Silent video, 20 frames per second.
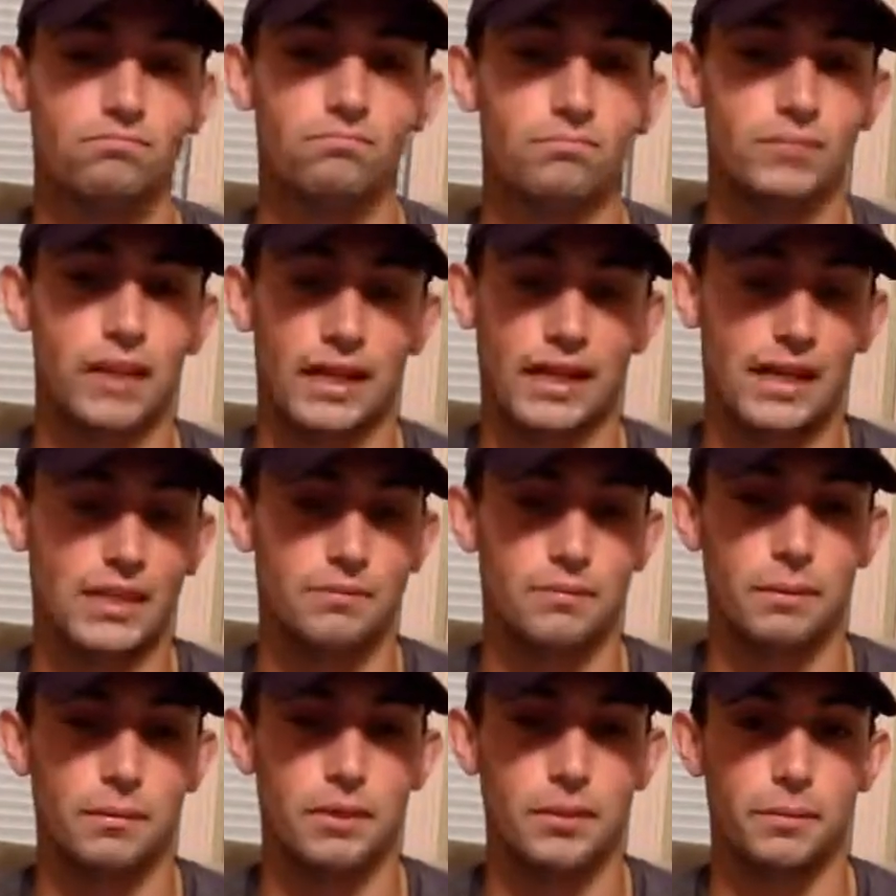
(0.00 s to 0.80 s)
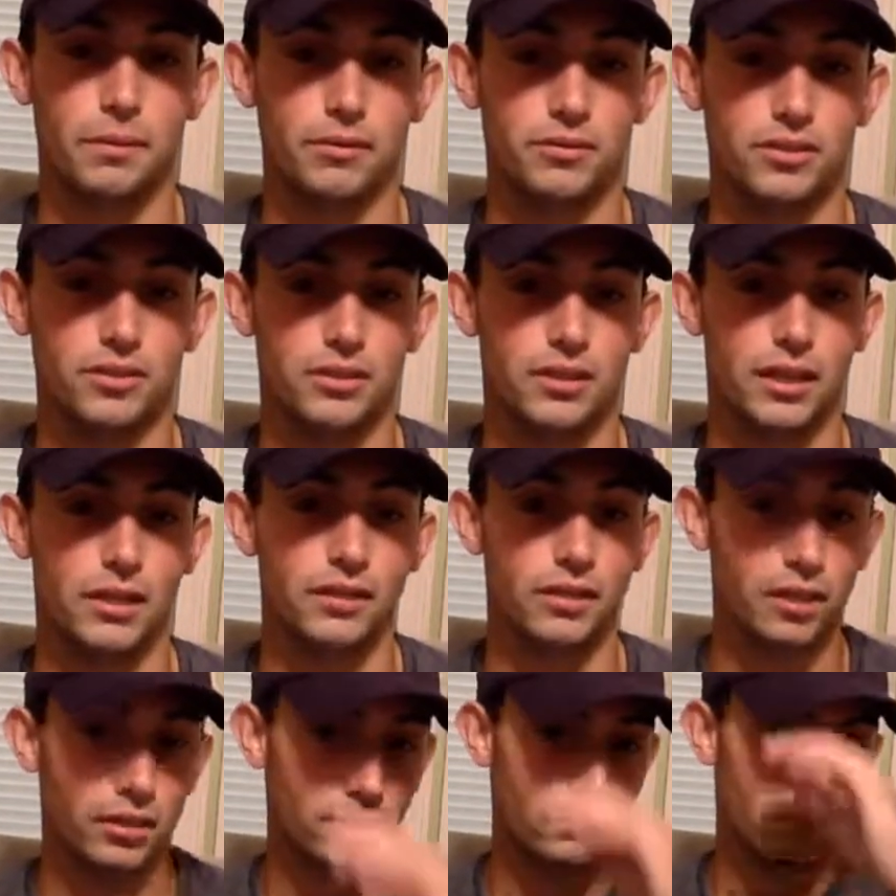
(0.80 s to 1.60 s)
I guess maybe in the postseason. I
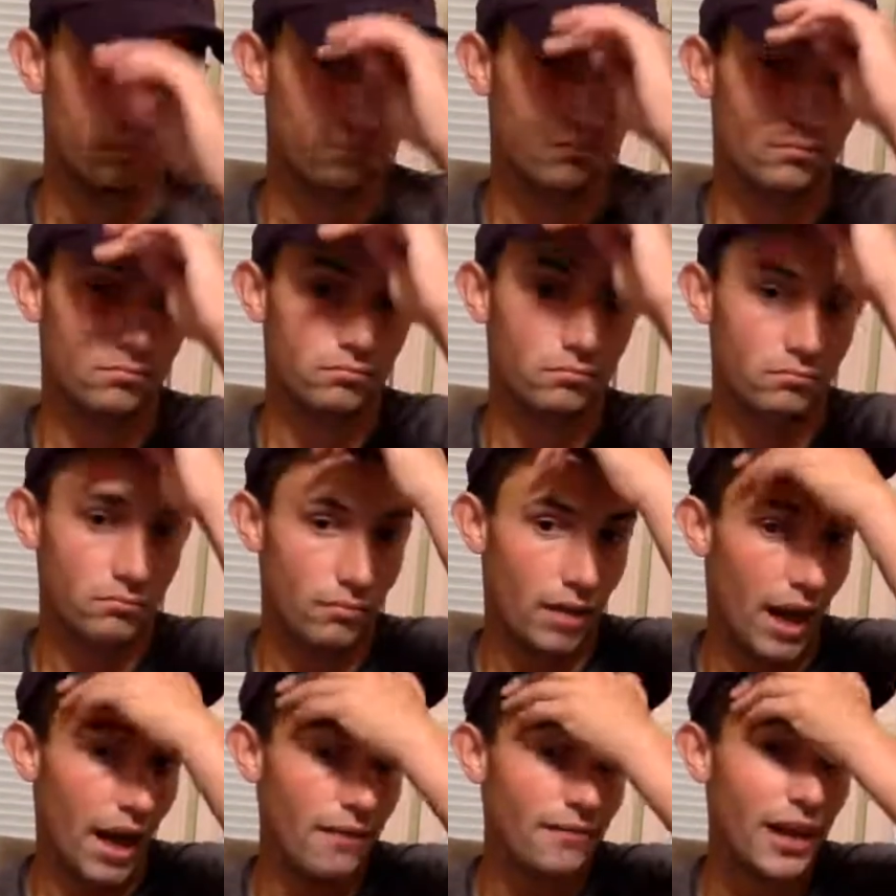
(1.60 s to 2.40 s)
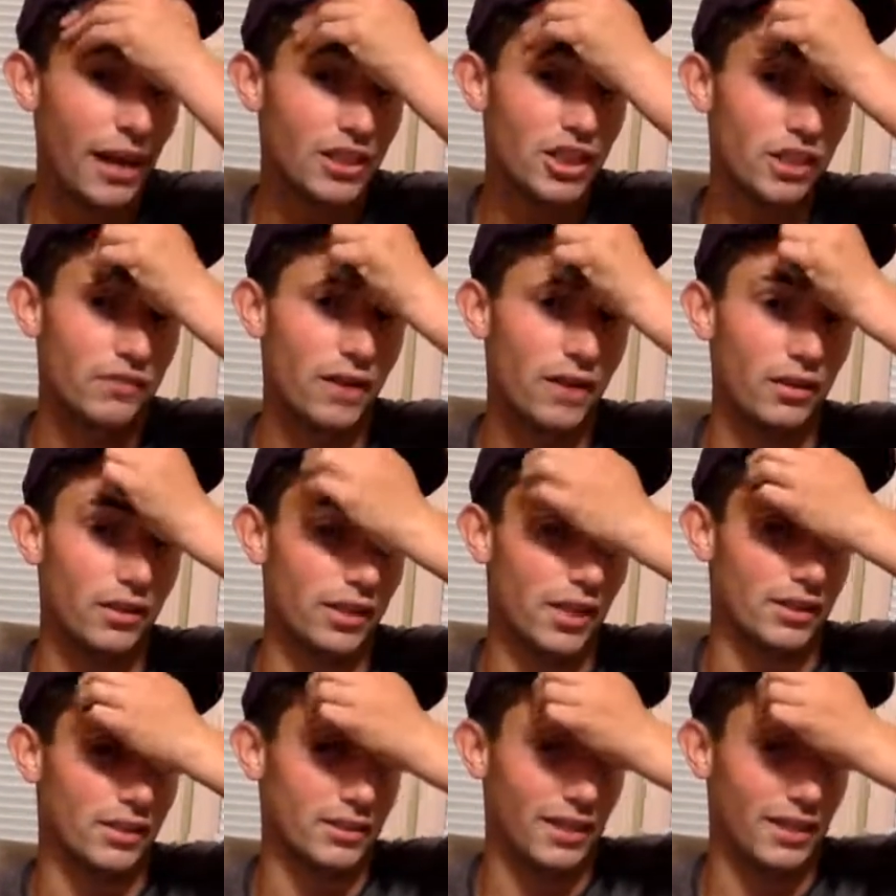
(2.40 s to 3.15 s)
don't know. I've actually not looked at the